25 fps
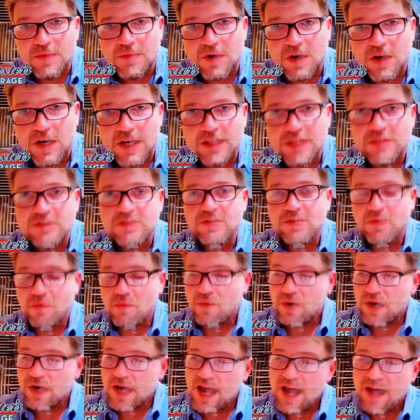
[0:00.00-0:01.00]
All right, so
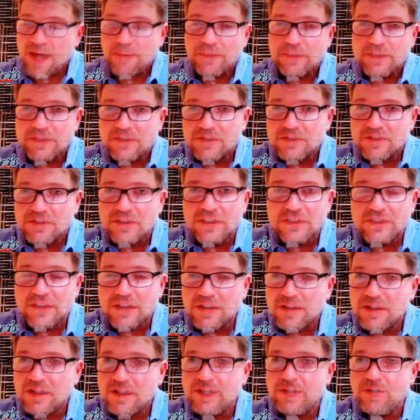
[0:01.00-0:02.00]
what happens is just a
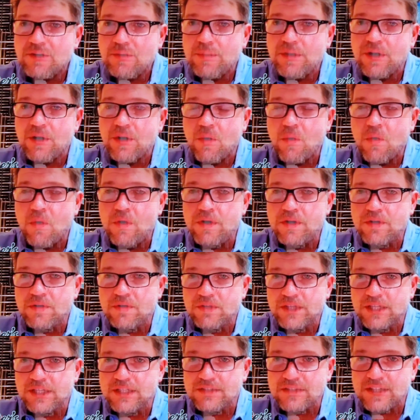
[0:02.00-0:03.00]
little bit of oil
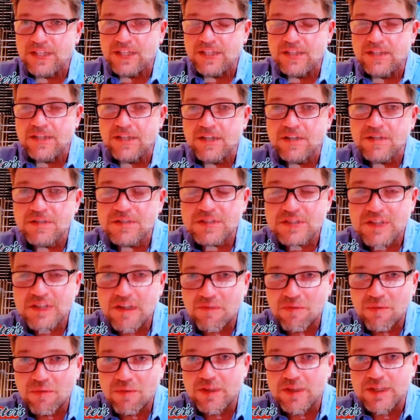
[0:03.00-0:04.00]
gets in there.
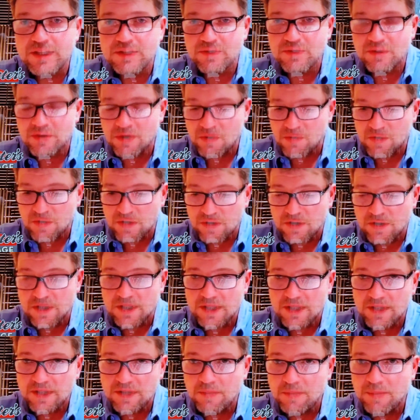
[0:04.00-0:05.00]
Several things are going on.
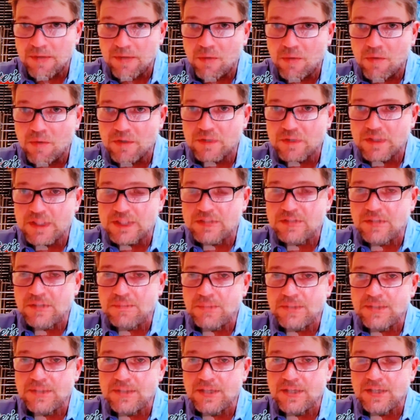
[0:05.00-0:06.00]
A little bit of oil gets up
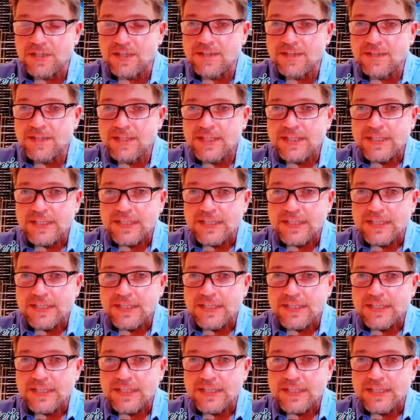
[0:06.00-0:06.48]
in there,